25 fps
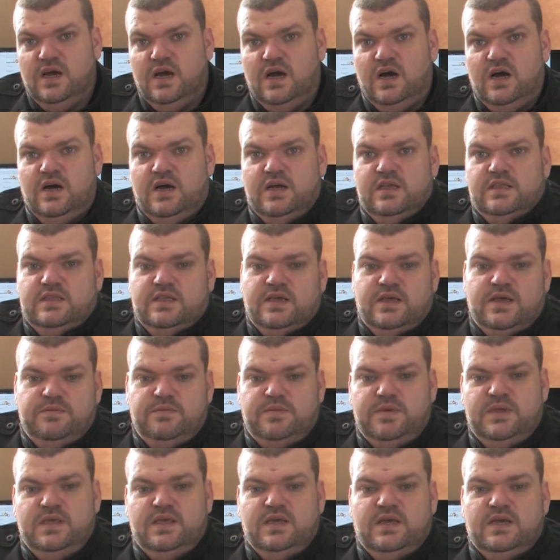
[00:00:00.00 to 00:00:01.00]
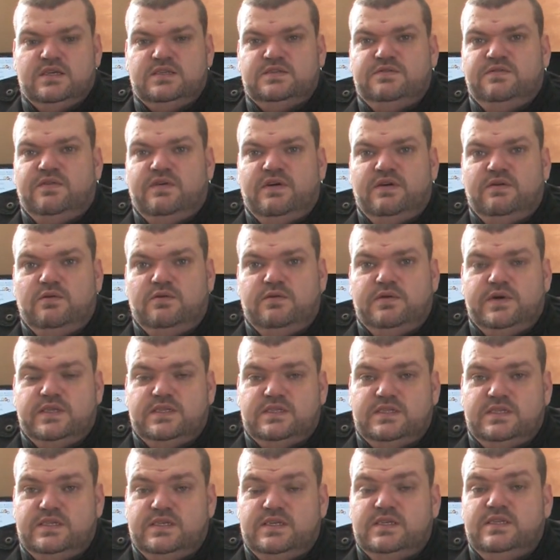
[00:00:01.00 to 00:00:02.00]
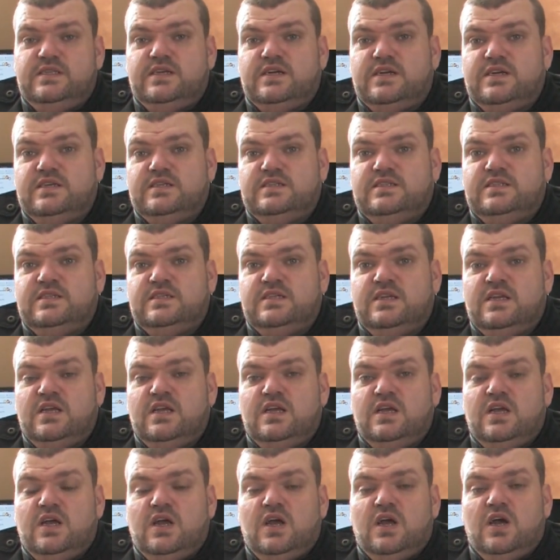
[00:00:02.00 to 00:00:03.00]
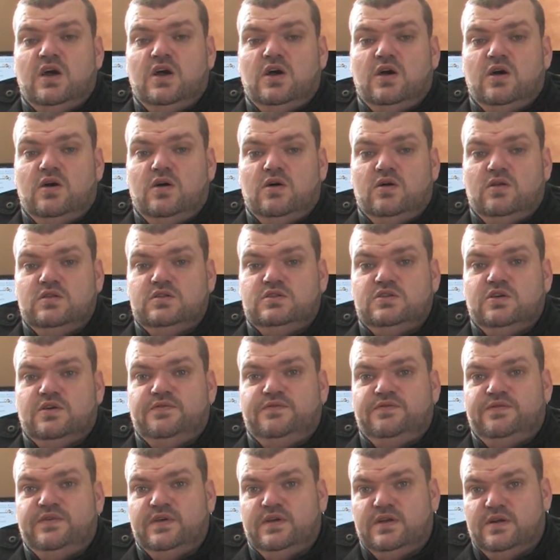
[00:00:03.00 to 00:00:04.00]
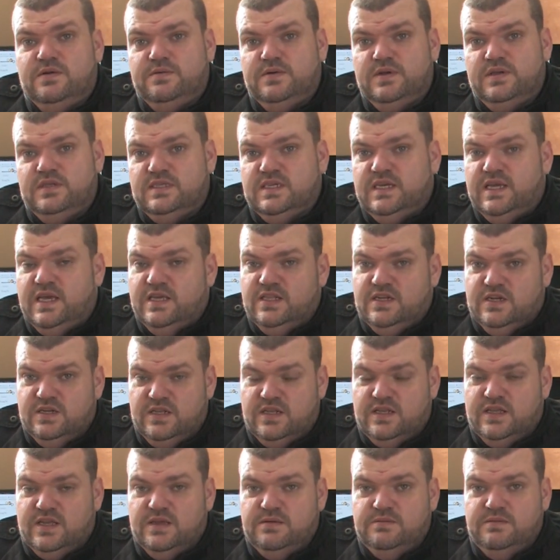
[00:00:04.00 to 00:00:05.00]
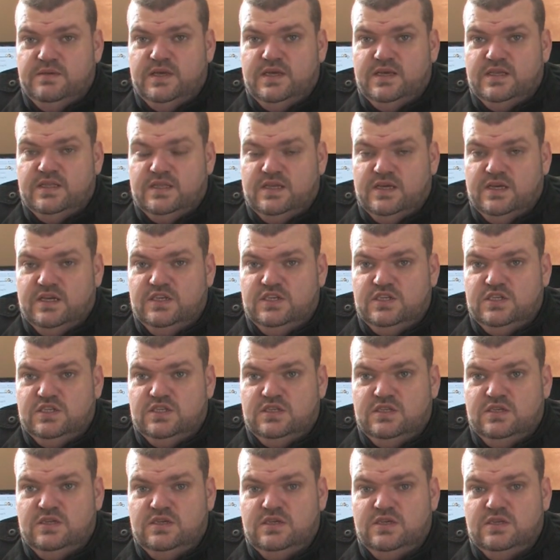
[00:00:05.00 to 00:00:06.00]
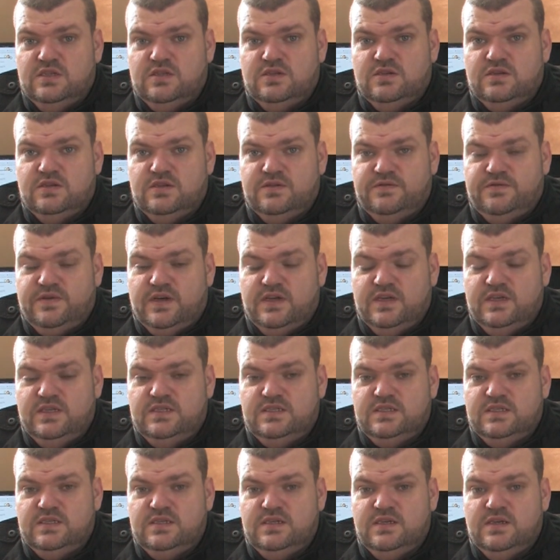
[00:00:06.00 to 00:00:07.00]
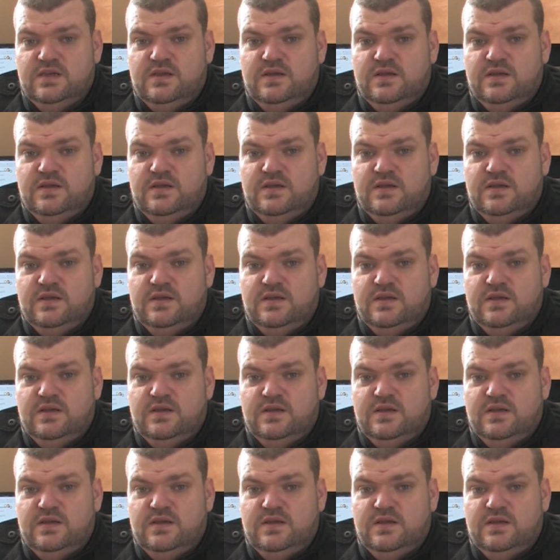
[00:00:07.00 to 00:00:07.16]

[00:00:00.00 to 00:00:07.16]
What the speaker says: On the PX-501C there's also a fingerprint scanner that can be attached to the device.